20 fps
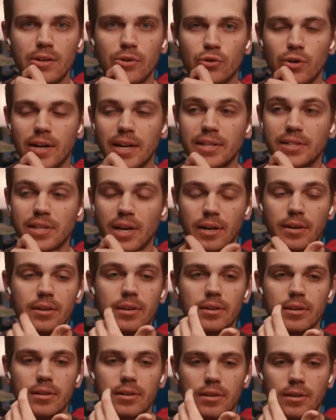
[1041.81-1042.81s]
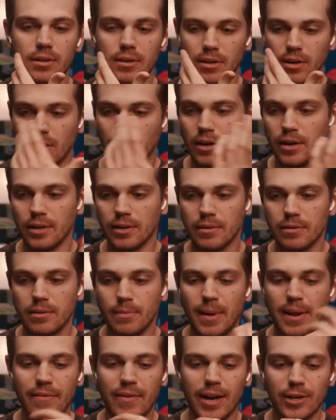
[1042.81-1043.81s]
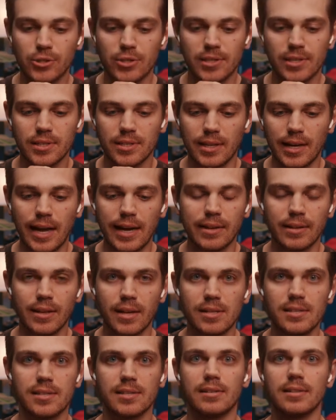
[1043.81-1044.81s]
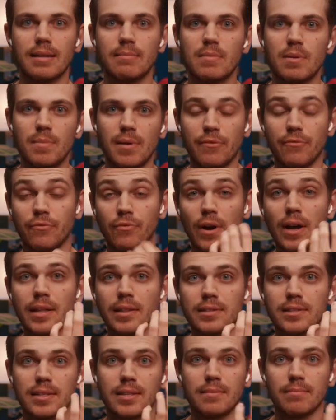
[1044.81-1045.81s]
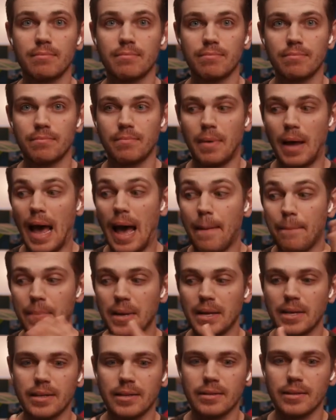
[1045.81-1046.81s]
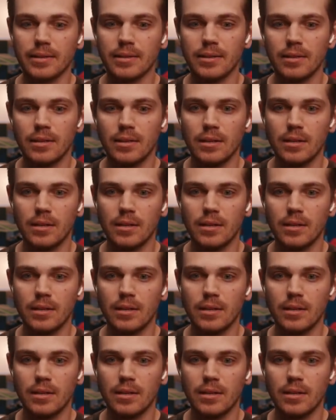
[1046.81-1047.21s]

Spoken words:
trying to dunk on the manufacturers because like I consider them to be friends and I'm happy to.